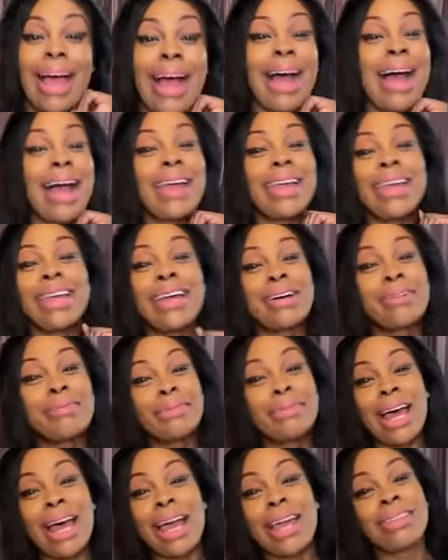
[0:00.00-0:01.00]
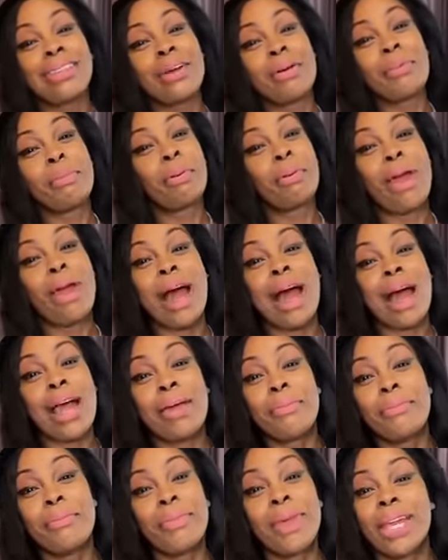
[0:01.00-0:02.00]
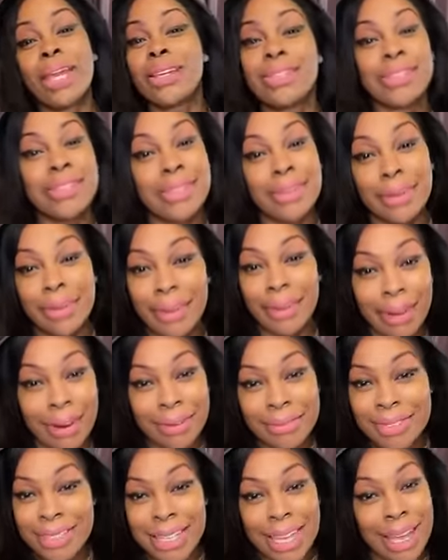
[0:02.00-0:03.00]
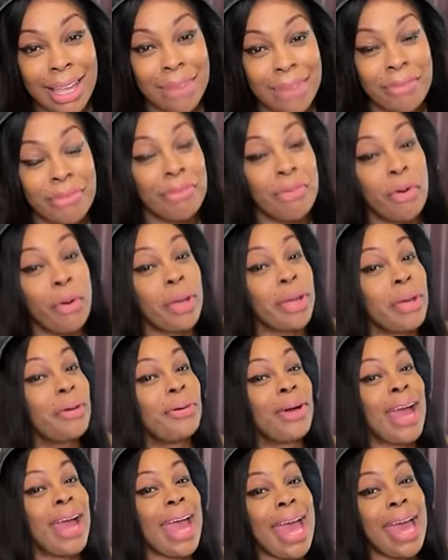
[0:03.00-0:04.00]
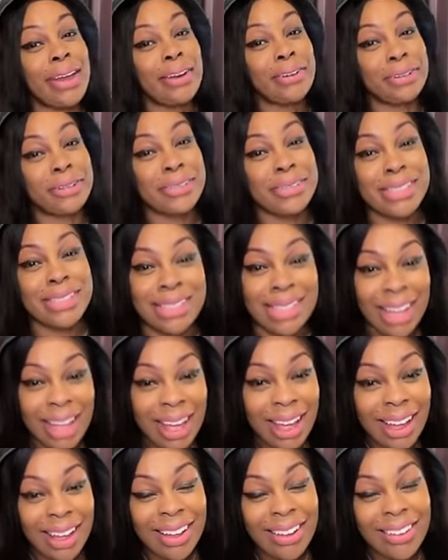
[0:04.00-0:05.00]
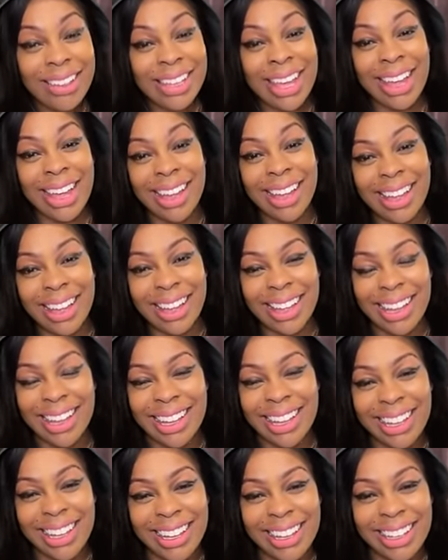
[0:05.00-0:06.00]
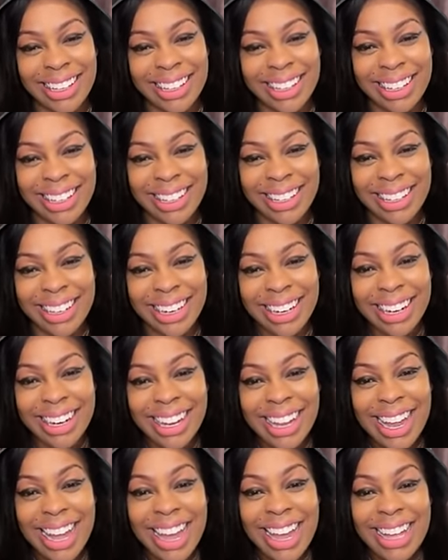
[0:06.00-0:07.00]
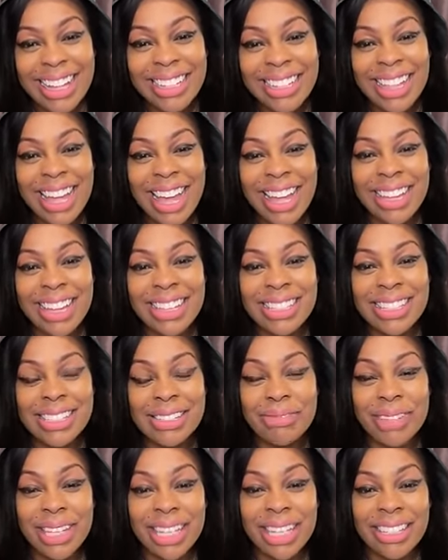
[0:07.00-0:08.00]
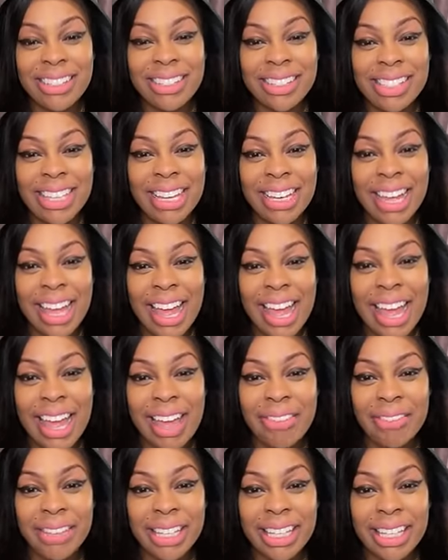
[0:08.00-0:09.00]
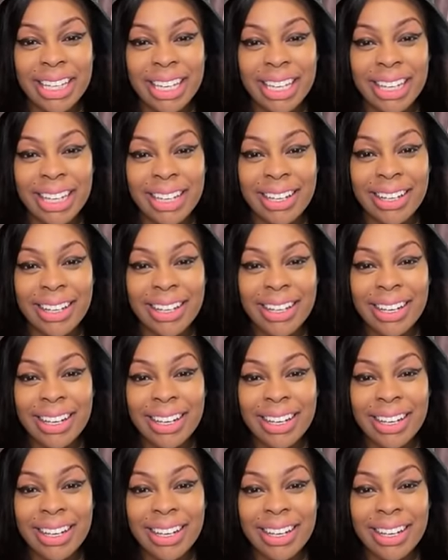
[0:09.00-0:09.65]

I am like the prime minister of tinfoil hatters. Okay. That is me. You said The Advocate.